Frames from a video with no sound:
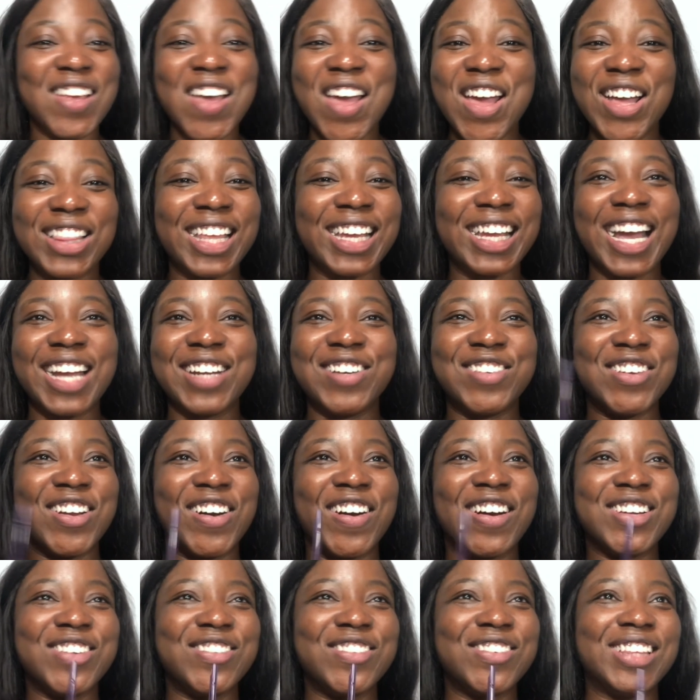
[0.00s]
like, I don't know.
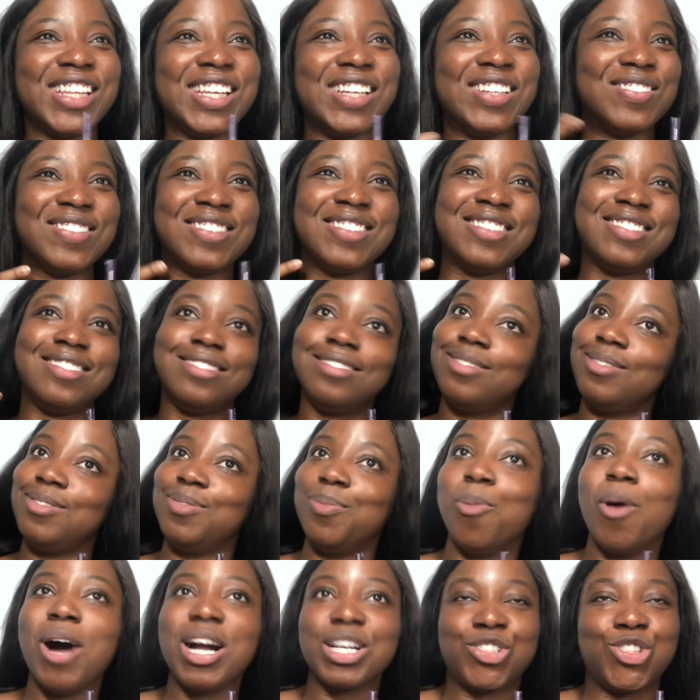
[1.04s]
I don't really
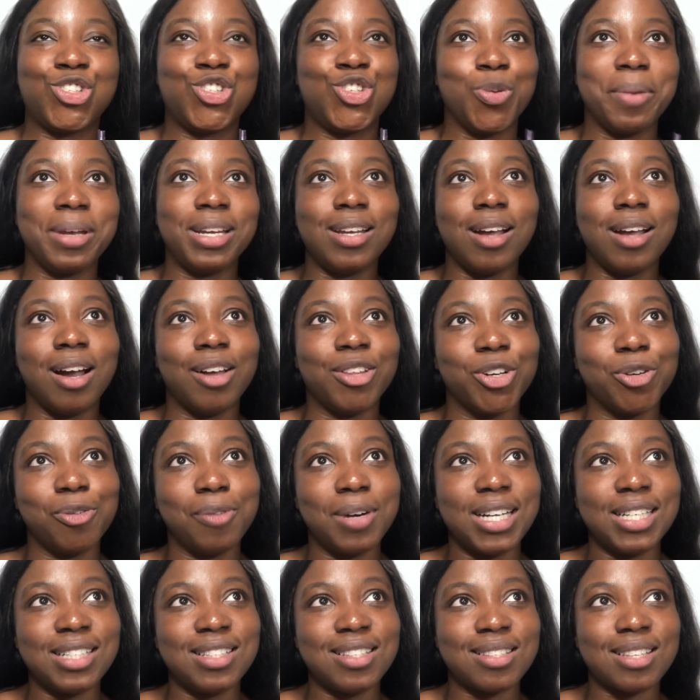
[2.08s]
watch too many other
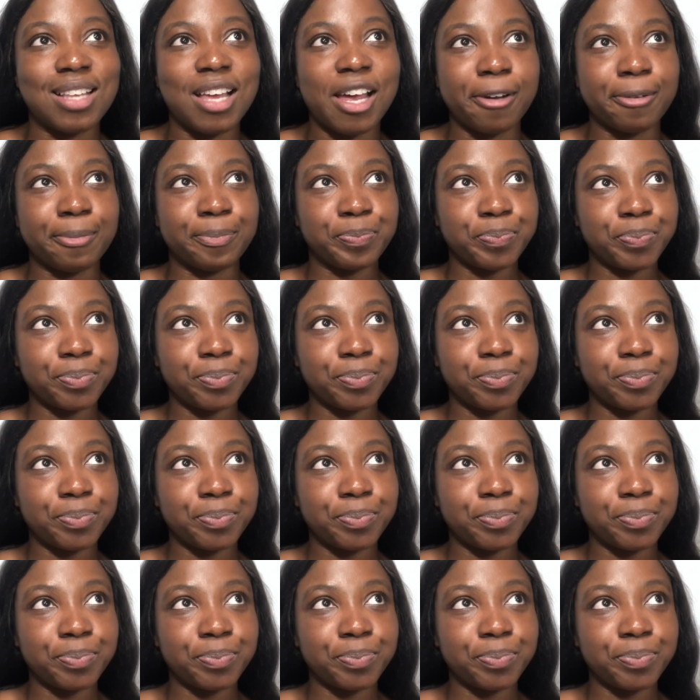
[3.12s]
ones. Um,